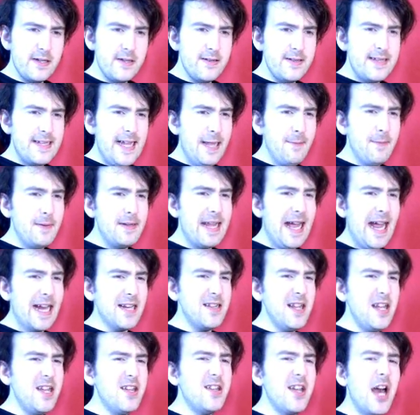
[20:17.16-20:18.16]
Does anybody
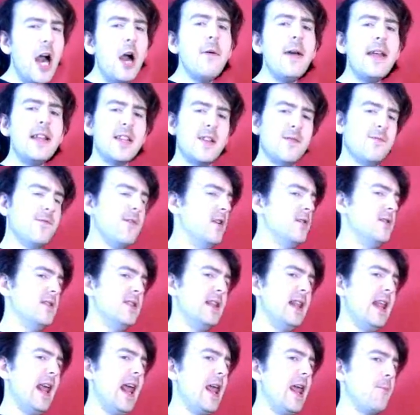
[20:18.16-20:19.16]
actually go into
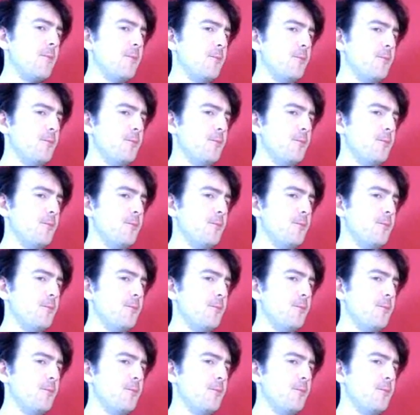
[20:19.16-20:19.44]
Rosalie?